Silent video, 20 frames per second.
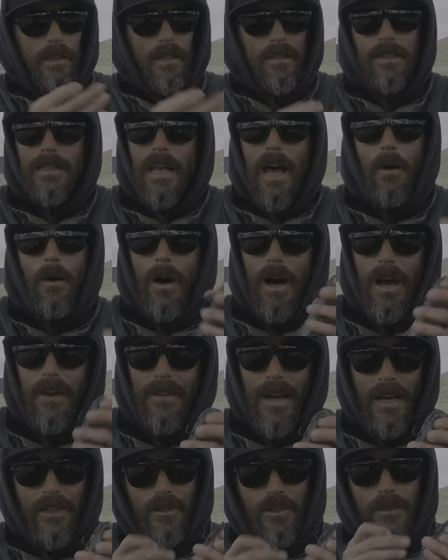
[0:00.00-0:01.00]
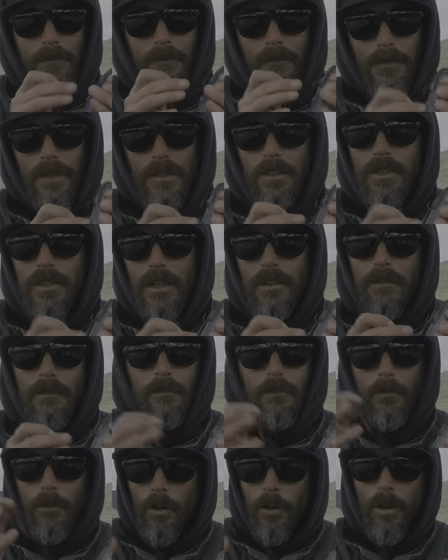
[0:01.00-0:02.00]
This is how I've actually fished it
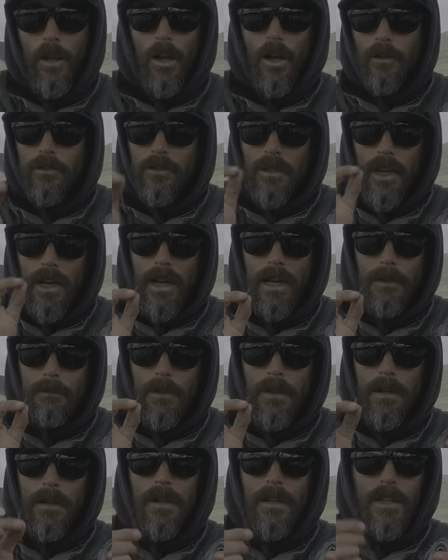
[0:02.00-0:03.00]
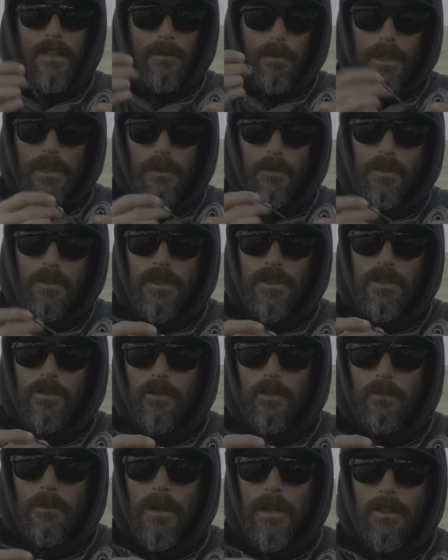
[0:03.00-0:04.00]
for a long time, is by doing this
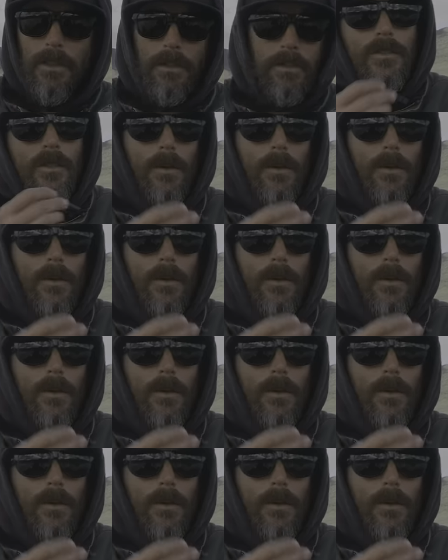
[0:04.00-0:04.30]
drill method.